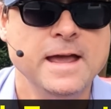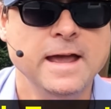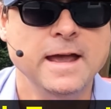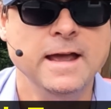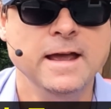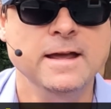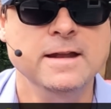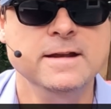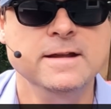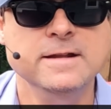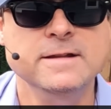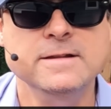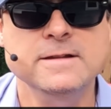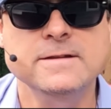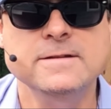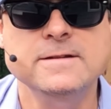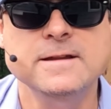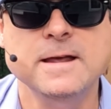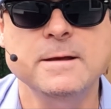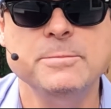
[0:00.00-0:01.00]
And in
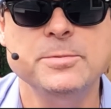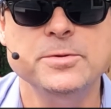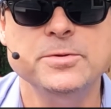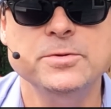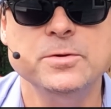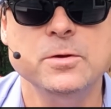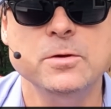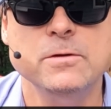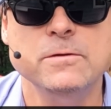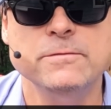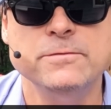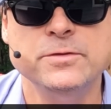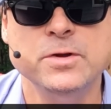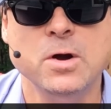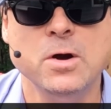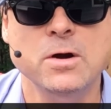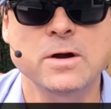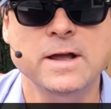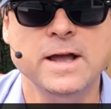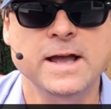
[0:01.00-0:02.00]
this episode of
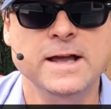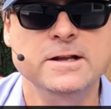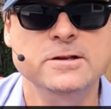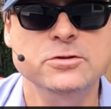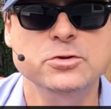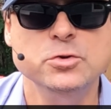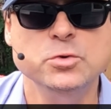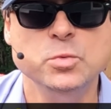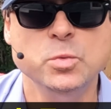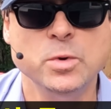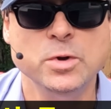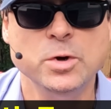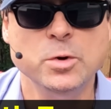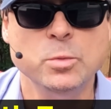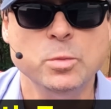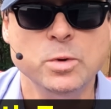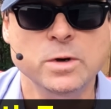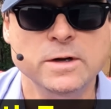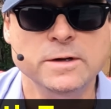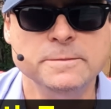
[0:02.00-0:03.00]
Dark Angels
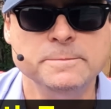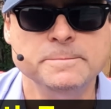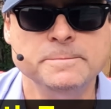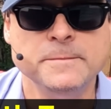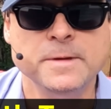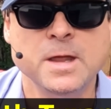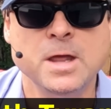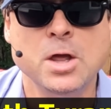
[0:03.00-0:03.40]
101,